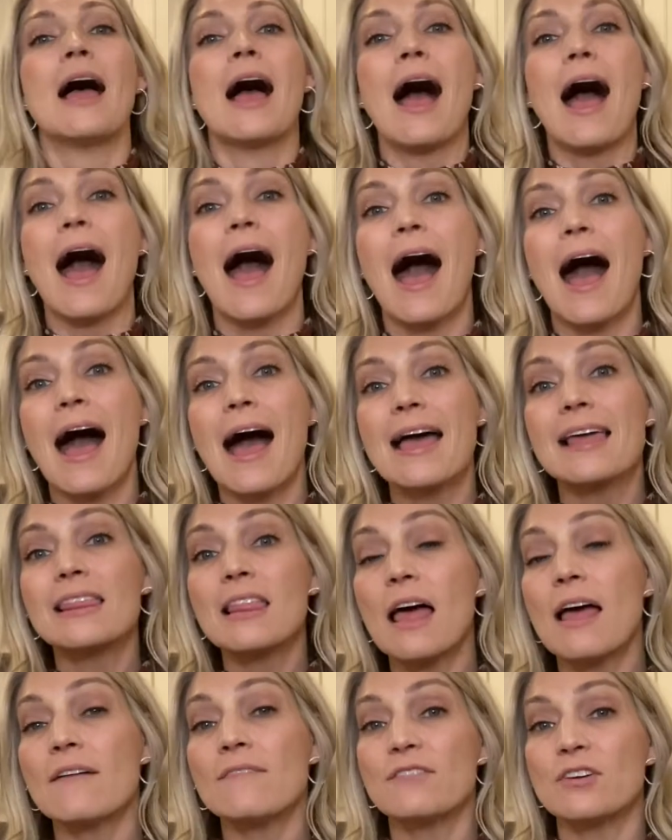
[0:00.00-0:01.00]
I
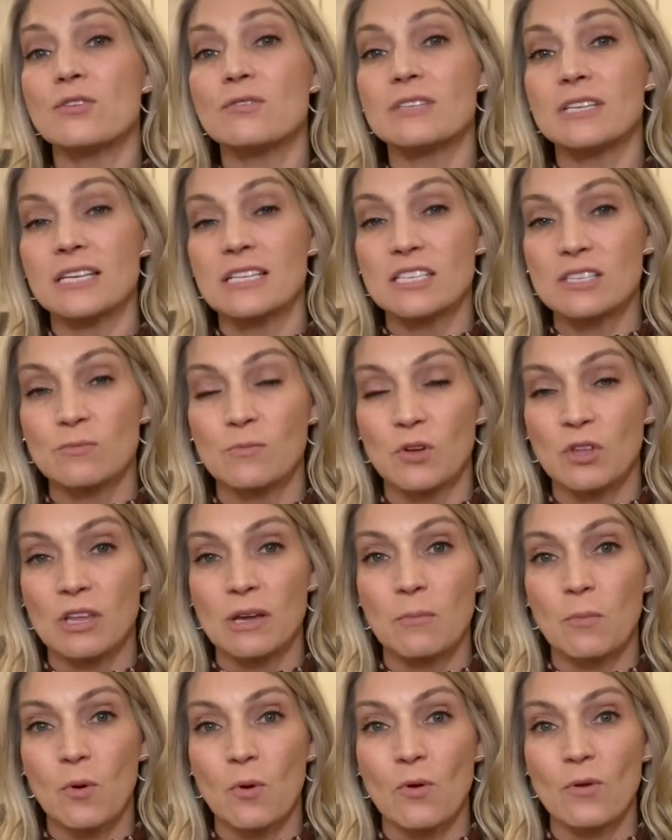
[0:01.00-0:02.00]
love using
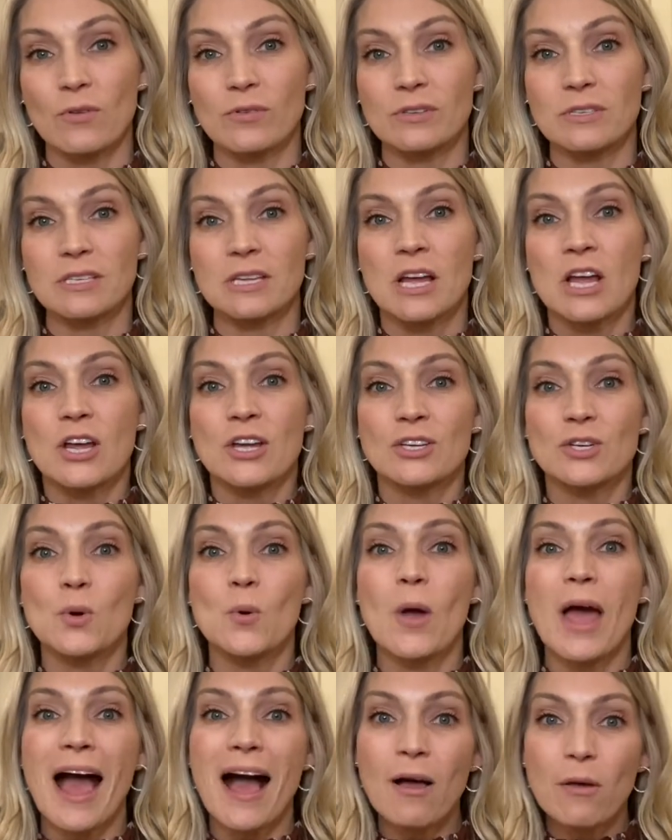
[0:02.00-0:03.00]
smoothie bowls to
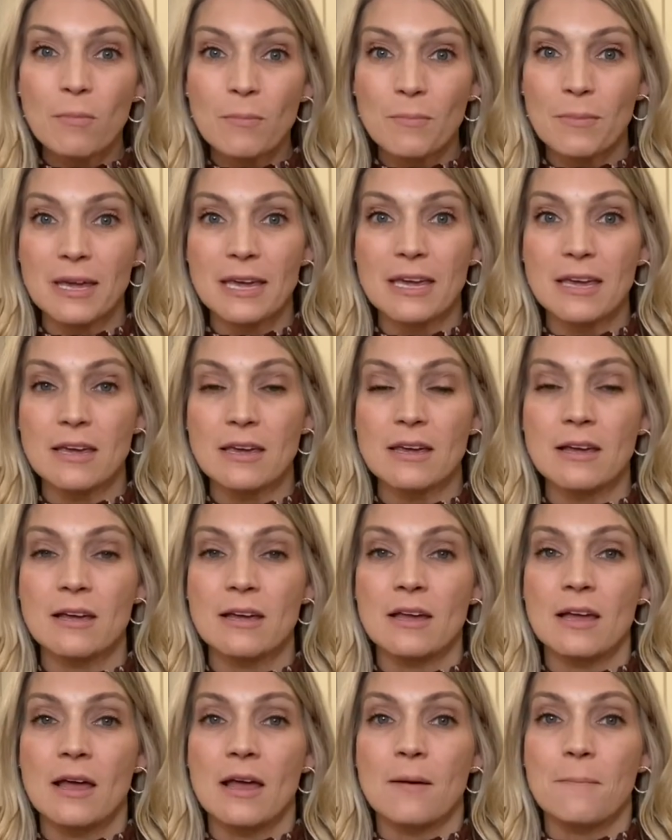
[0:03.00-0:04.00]
help me
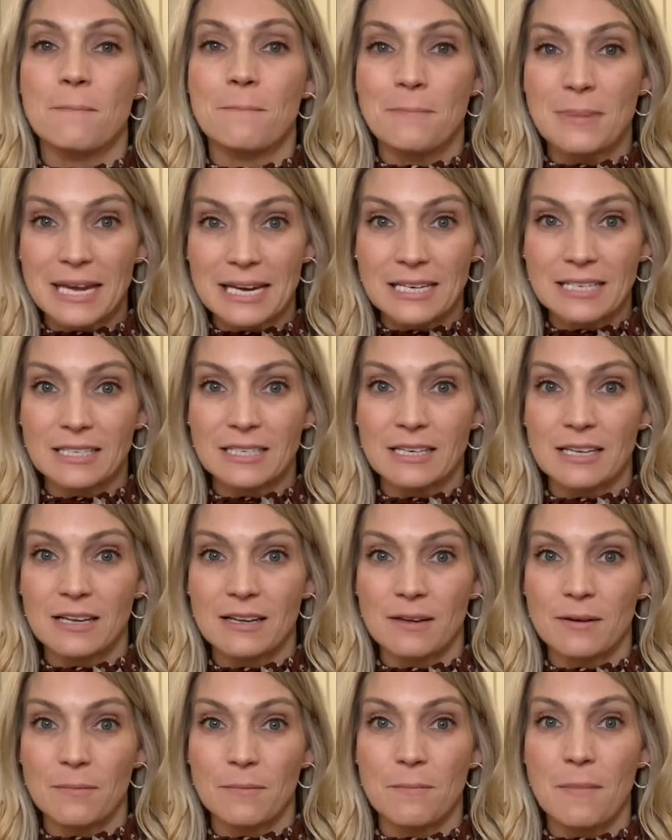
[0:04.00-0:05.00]
meet
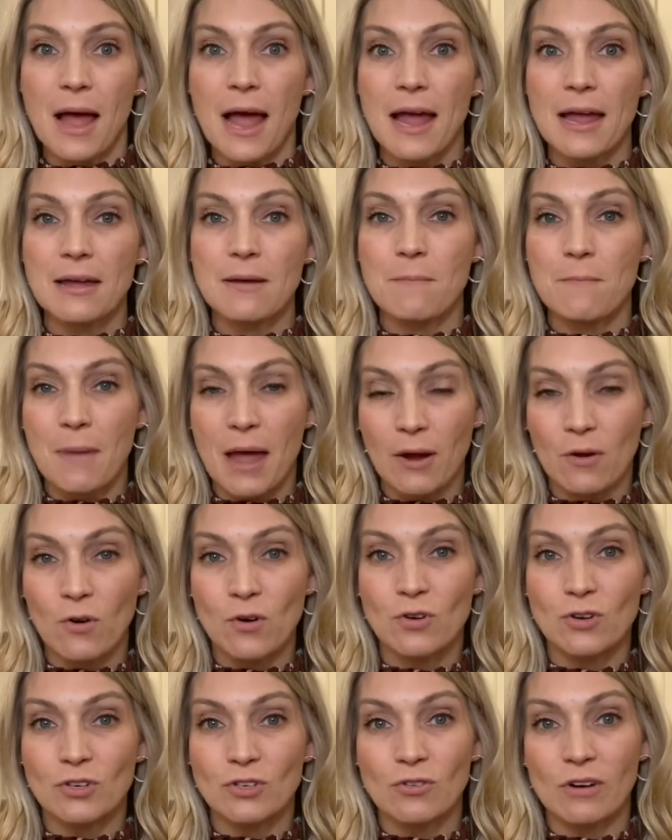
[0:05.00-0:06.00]
my
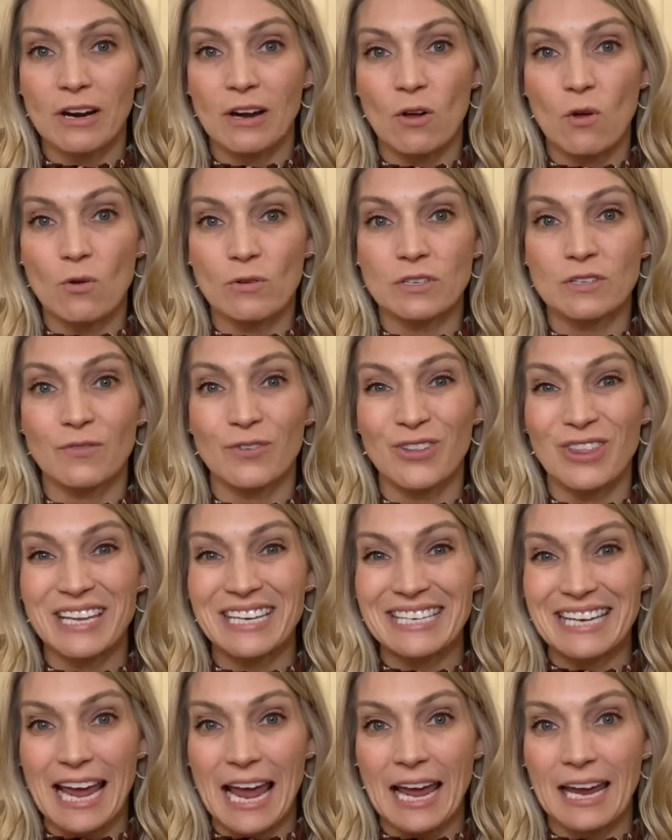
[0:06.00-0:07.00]
macronutrient goals for the
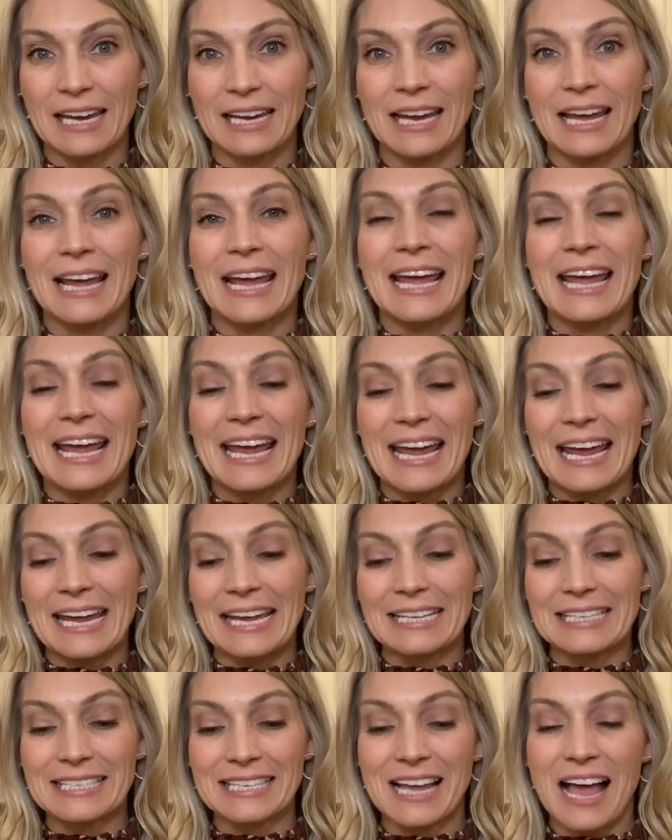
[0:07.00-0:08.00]
day.
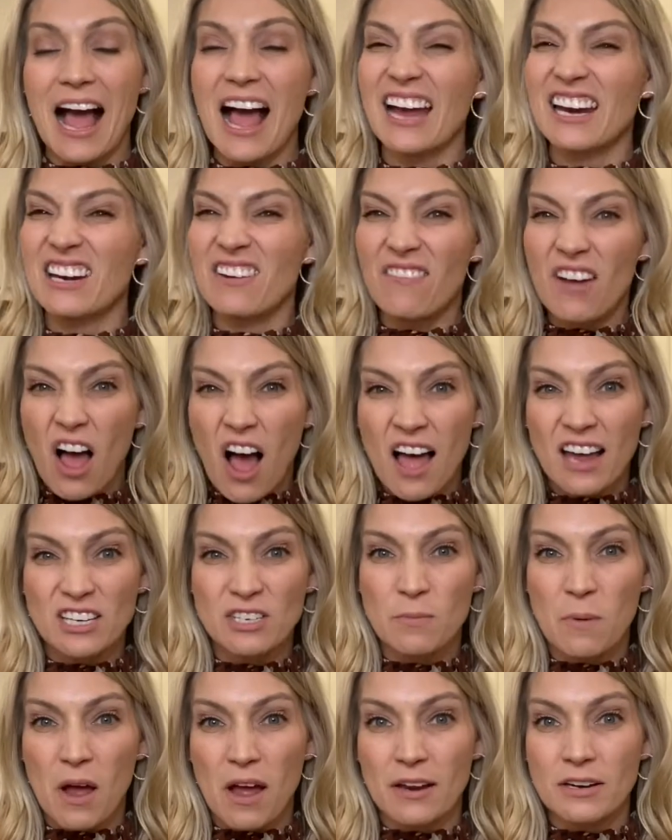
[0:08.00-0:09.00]
it's kind of a
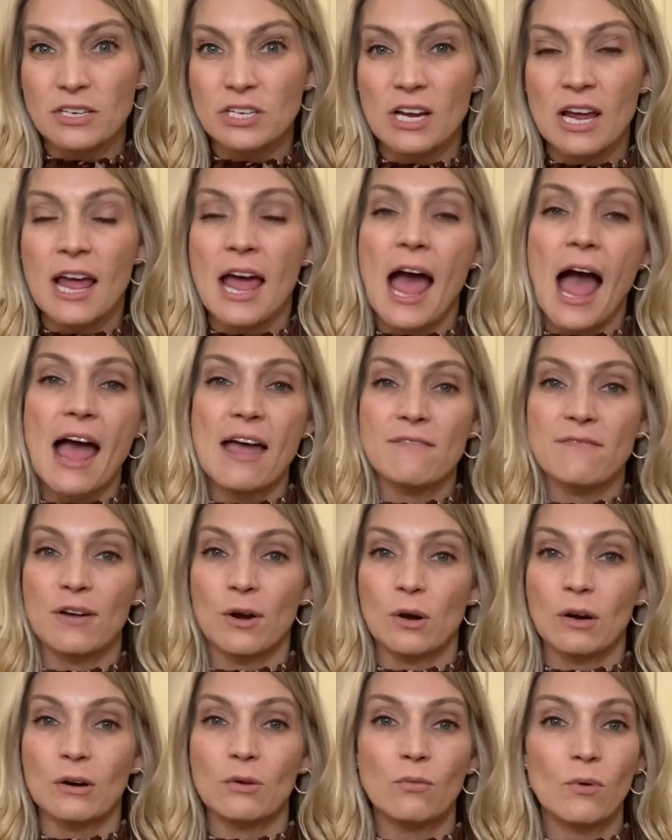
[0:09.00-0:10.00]
hodgepodge. I
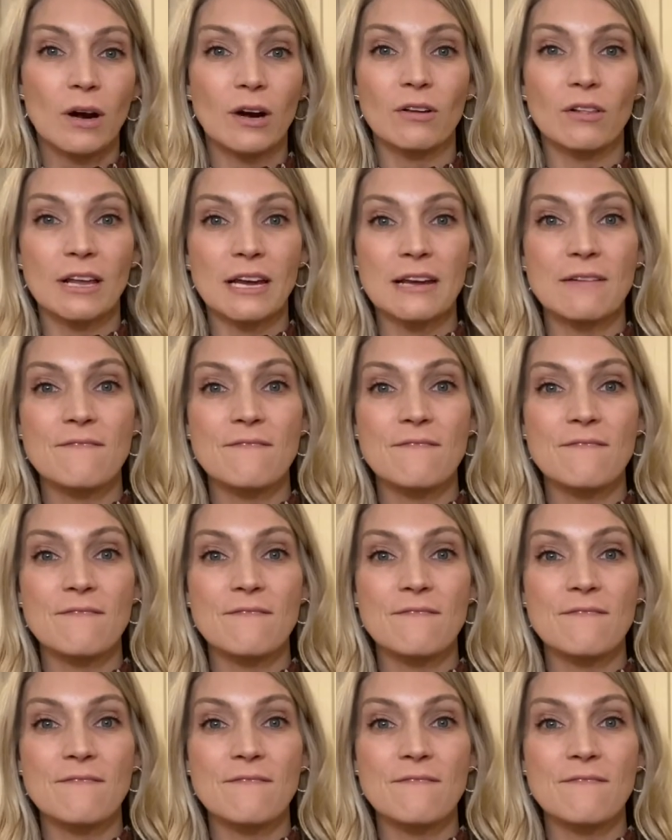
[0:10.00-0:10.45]
very rarely